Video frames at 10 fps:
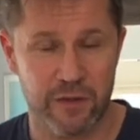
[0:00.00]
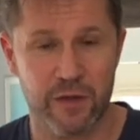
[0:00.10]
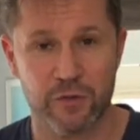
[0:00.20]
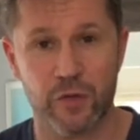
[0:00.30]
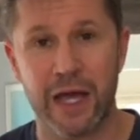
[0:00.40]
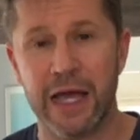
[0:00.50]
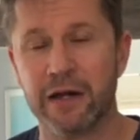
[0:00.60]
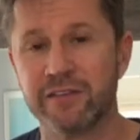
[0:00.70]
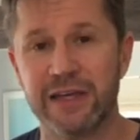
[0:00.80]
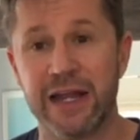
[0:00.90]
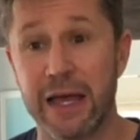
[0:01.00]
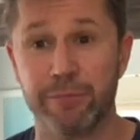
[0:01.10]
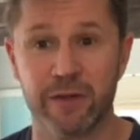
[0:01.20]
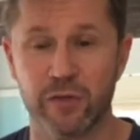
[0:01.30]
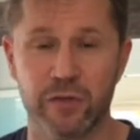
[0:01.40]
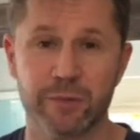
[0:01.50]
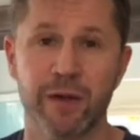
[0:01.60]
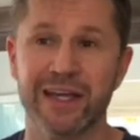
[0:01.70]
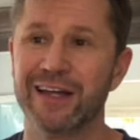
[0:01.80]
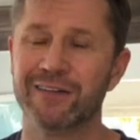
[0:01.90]
So how does that happen? Because you're like,
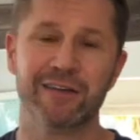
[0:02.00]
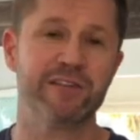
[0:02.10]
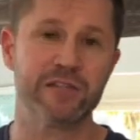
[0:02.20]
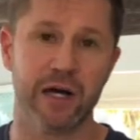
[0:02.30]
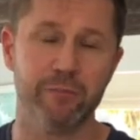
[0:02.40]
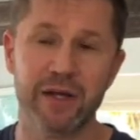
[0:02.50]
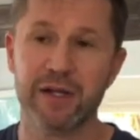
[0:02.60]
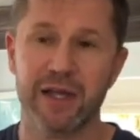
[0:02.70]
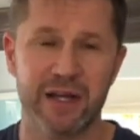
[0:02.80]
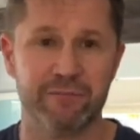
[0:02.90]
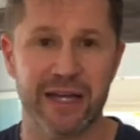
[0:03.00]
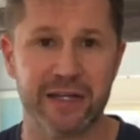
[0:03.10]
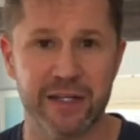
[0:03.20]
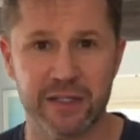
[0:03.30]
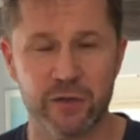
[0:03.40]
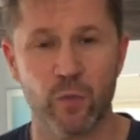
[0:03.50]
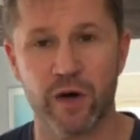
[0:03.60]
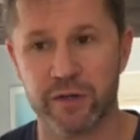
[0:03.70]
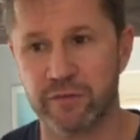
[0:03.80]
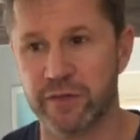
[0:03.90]
Mike, I don't have a tub and I'm not getting into
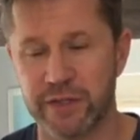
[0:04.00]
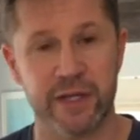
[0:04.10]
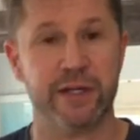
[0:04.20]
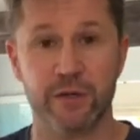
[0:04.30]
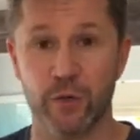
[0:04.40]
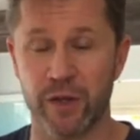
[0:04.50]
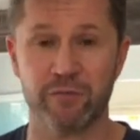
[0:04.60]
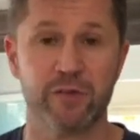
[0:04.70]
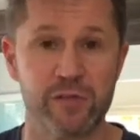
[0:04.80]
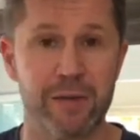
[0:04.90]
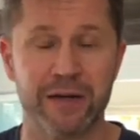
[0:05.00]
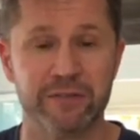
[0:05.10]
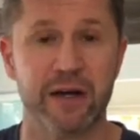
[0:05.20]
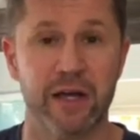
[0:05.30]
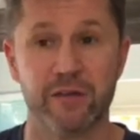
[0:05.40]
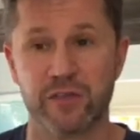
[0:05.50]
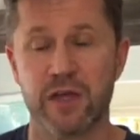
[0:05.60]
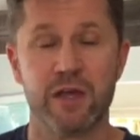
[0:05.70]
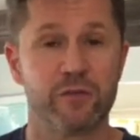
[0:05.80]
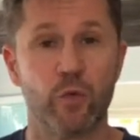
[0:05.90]
water every day and I don't have this amount of ice,
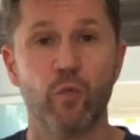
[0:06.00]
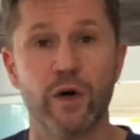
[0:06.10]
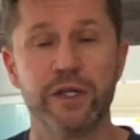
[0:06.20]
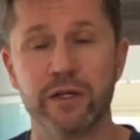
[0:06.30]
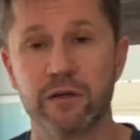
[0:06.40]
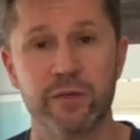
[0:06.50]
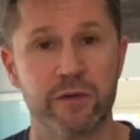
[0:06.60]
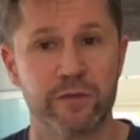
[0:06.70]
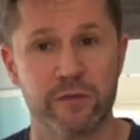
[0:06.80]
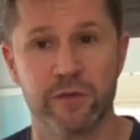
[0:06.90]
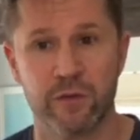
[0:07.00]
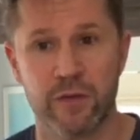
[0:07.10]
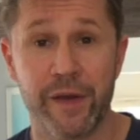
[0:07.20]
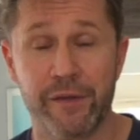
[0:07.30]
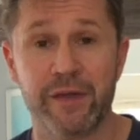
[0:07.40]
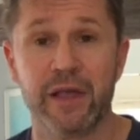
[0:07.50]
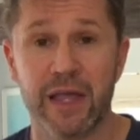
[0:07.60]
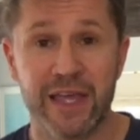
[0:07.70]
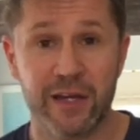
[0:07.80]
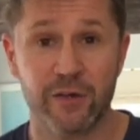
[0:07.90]
so what are you going to be able to do?
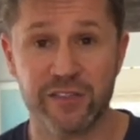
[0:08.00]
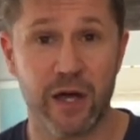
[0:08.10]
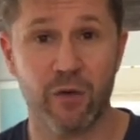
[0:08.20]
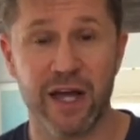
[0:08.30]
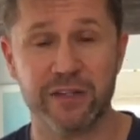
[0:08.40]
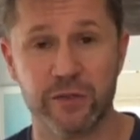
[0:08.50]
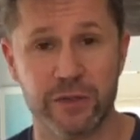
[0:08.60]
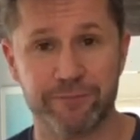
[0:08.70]
Here's how I do it.